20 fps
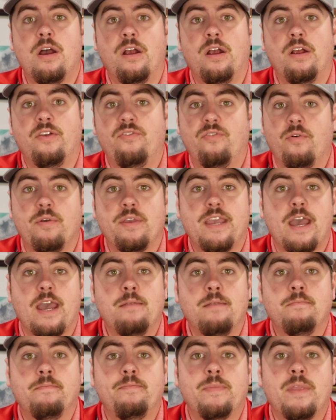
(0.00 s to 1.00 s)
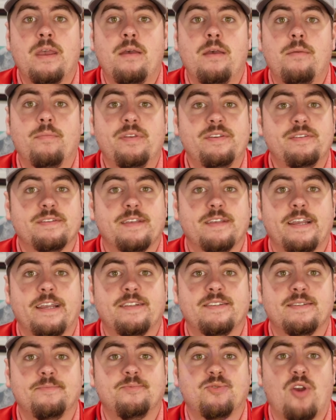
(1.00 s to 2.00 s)
So again, please like
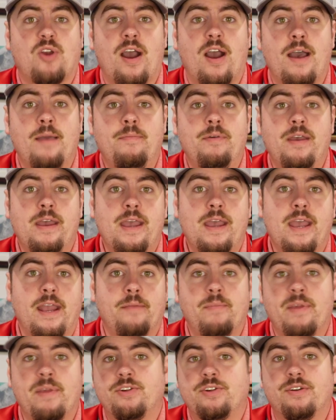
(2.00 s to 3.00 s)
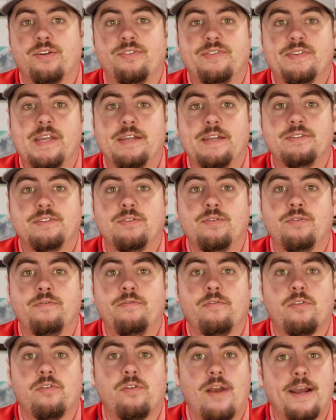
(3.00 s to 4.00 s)
and subscribe and make sure to stay tuned
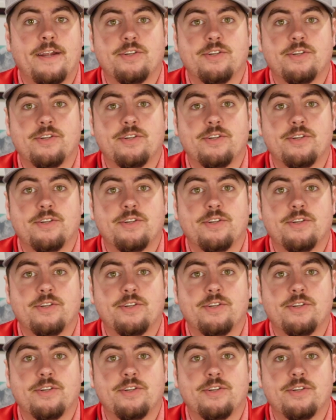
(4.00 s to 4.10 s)
for Crash